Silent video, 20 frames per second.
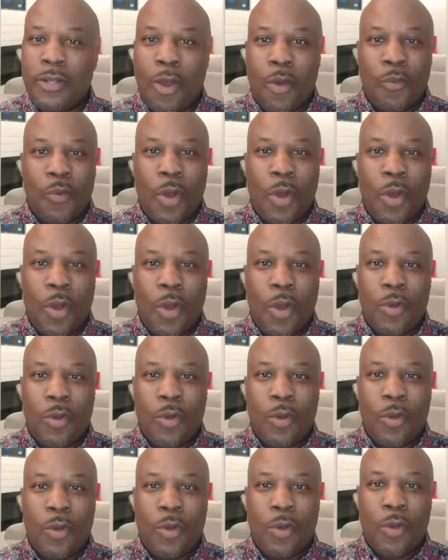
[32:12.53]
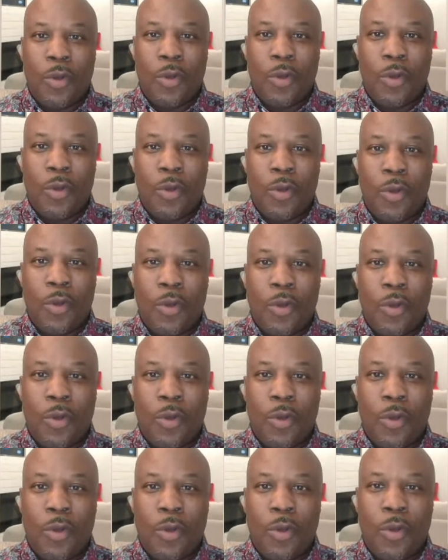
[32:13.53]
make him throw that ball when he don't
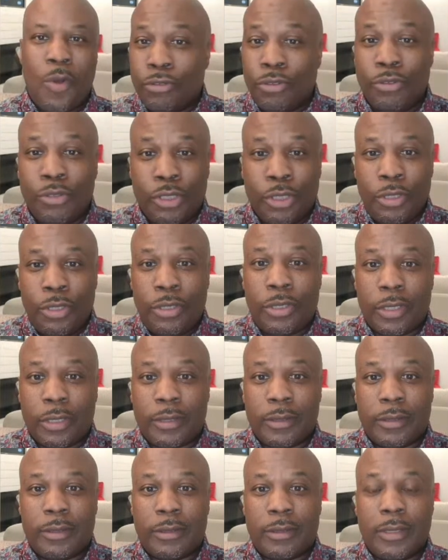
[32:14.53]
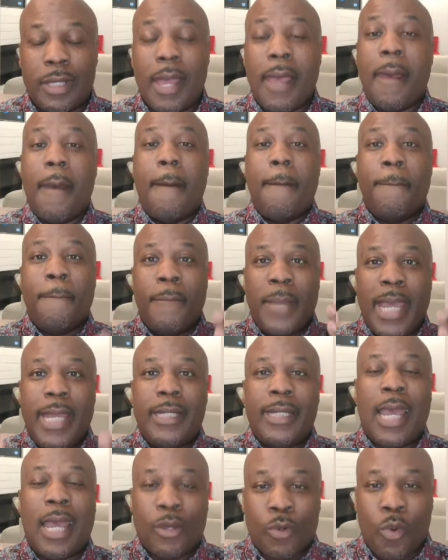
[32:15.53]
want to, Colorado gonna do
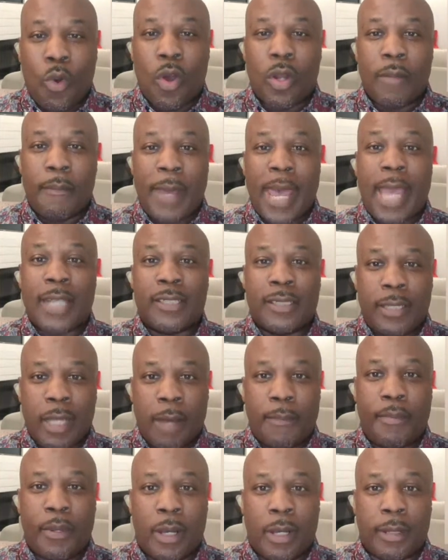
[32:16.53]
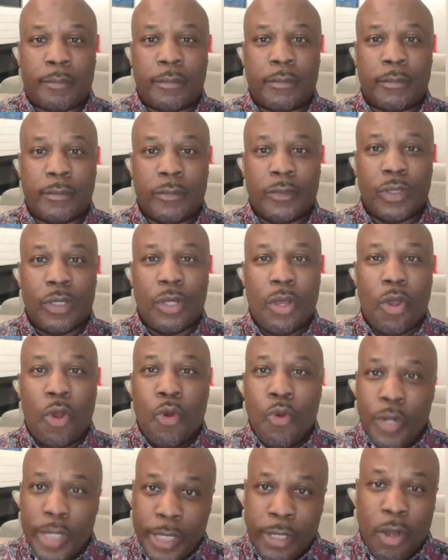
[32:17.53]
good. Make that
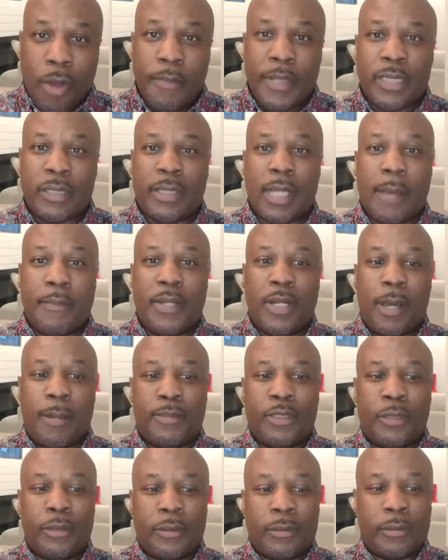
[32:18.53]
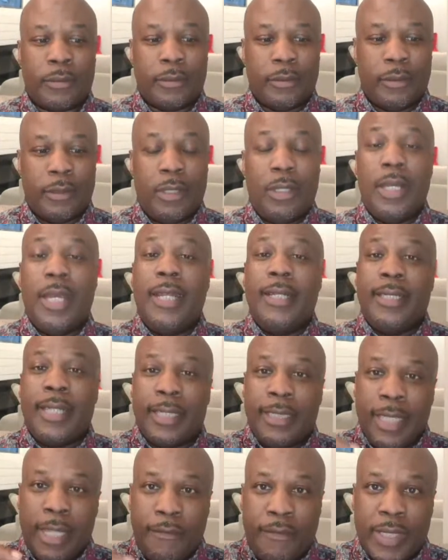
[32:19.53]
quarterback step up. Who are you gonna be
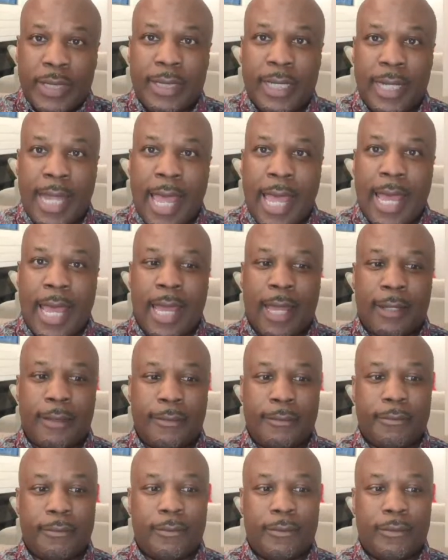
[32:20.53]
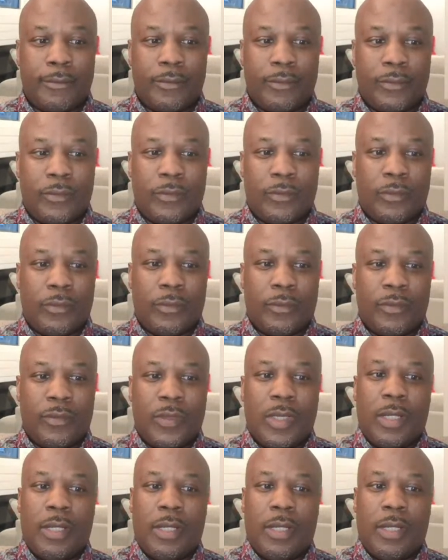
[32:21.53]
stepping up to? The defensive
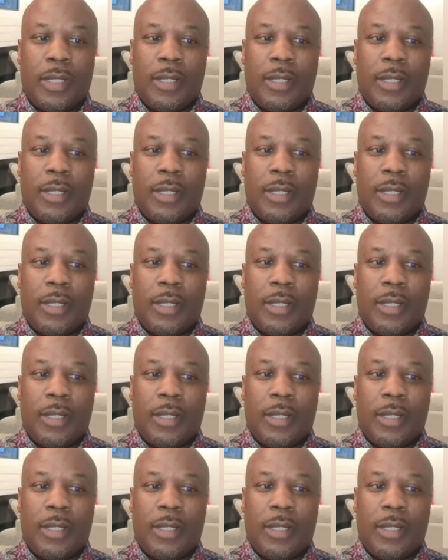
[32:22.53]
line.